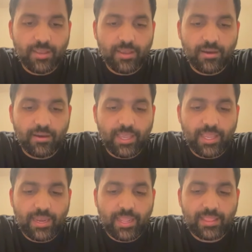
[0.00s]
Uh,
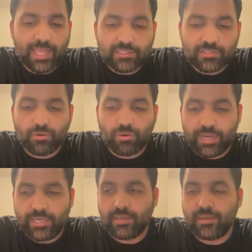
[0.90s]
and and that's the whole
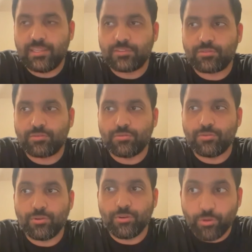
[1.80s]
idea is to
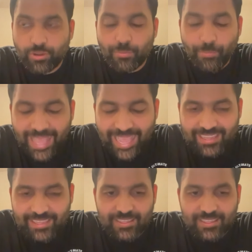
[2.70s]
look back